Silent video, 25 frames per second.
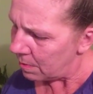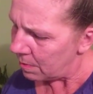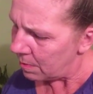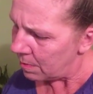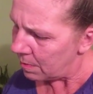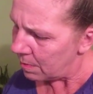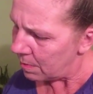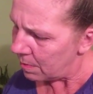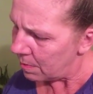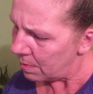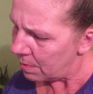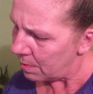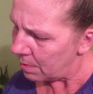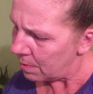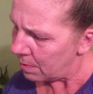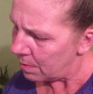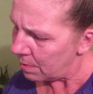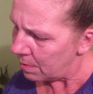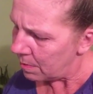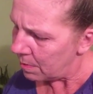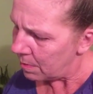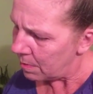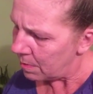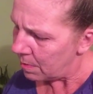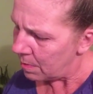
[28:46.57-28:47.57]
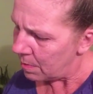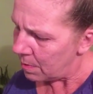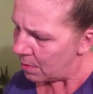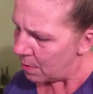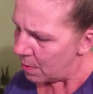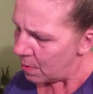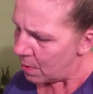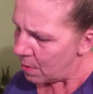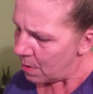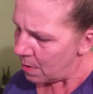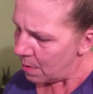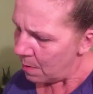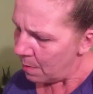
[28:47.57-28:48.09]

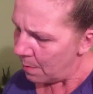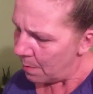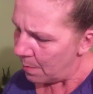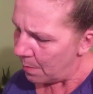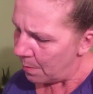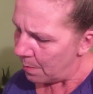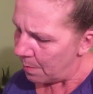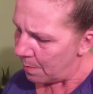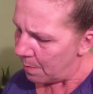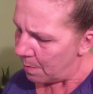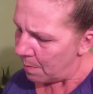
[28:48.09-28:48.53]
Nobody speaks.